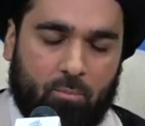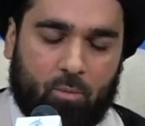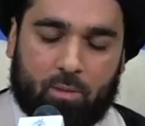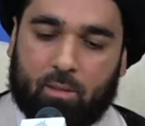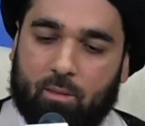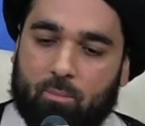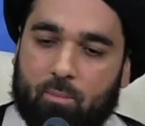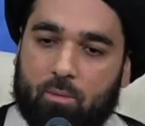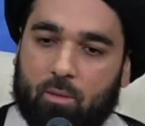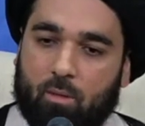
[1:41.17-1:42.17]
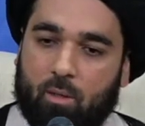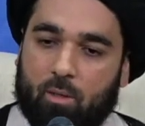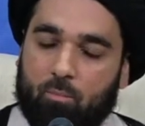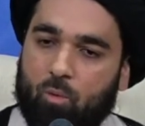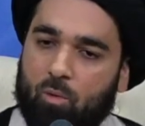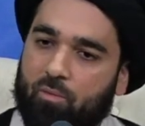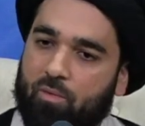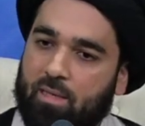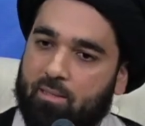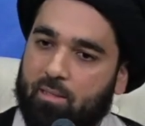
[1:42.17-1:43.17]
Muslims are more
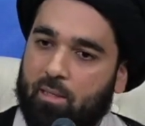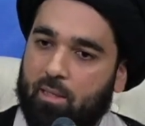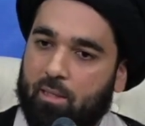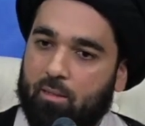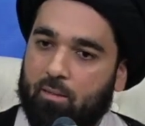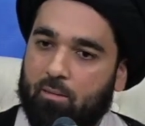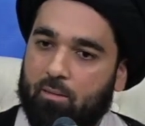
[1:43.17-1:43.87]
fascinated